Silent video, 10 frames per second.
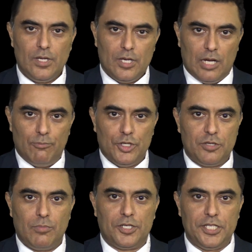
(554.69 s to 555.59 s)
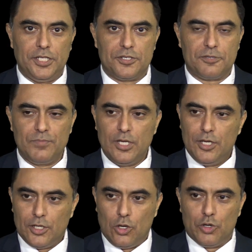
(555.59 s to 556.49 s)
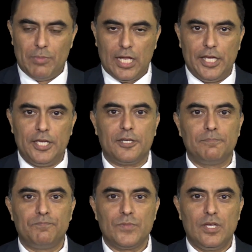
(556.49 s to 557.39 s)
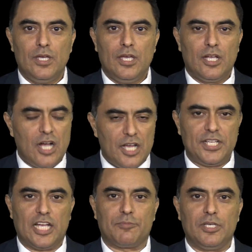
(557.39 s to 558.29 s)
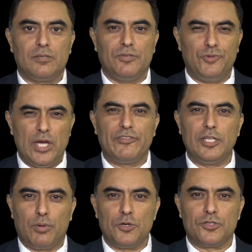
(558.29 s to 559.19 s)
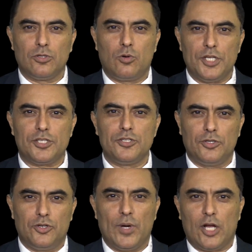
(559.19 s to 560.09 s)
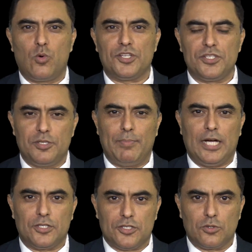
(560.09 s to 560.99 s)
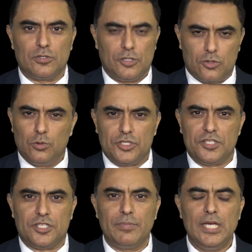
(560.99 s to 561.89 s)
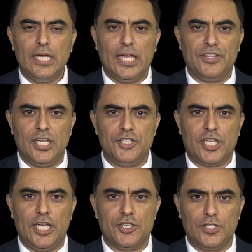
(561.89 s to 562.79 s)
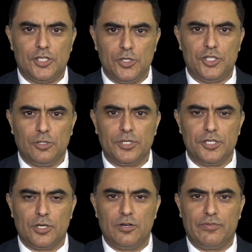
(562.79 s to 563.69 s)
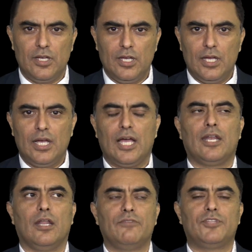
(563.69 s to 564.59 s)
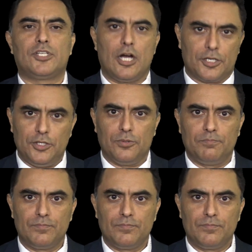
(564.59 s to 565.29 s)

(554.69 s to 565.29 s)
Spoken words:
I'm Richard Martinez. Go to my link. Contact me. If you have any personal questions or direct questions about the school system and the education that your children deserve, I'd love to talk to you.